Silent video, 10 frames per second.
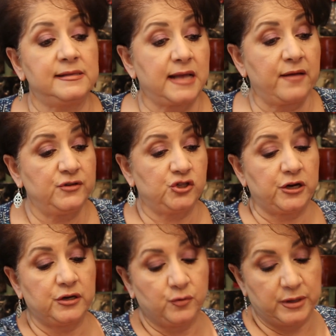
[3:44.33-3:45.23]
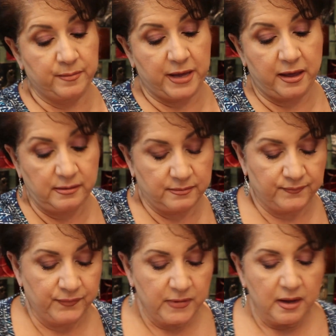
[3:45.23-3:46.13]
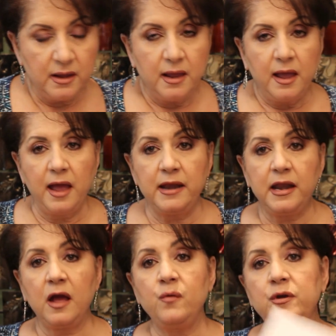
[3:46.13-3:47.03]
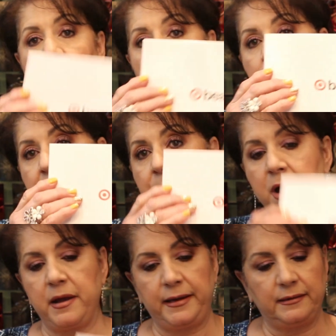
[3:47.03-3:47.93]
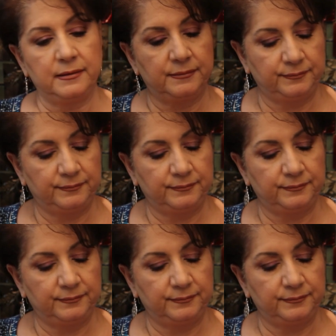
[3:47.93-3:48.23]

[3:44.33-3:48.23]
I haven't shared it with him yet. And now we're going to open mine.